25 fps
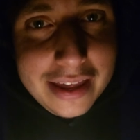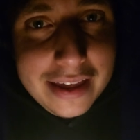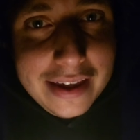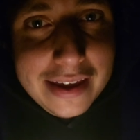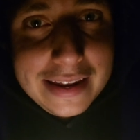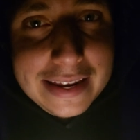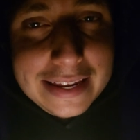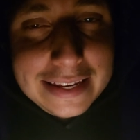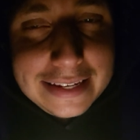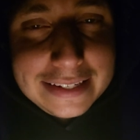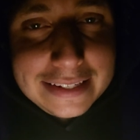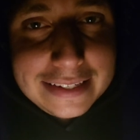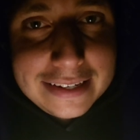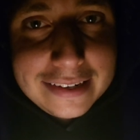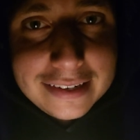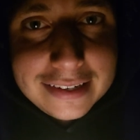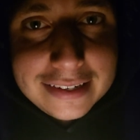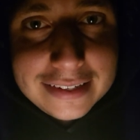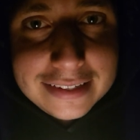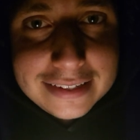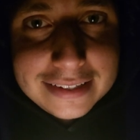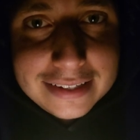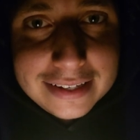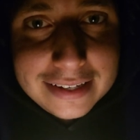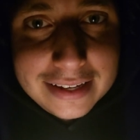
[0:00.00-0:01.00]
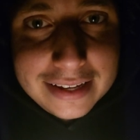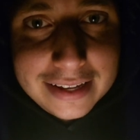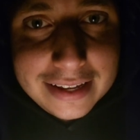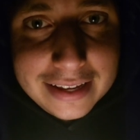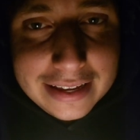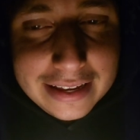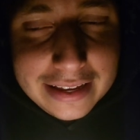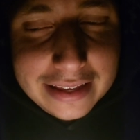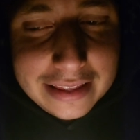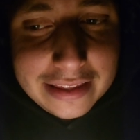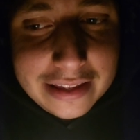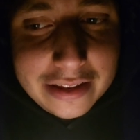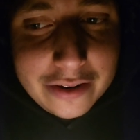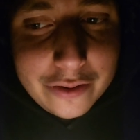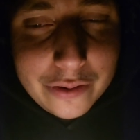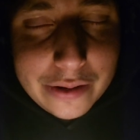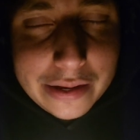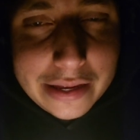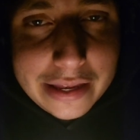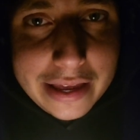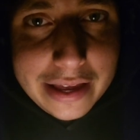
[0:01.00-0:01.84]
and it sucks, and they don't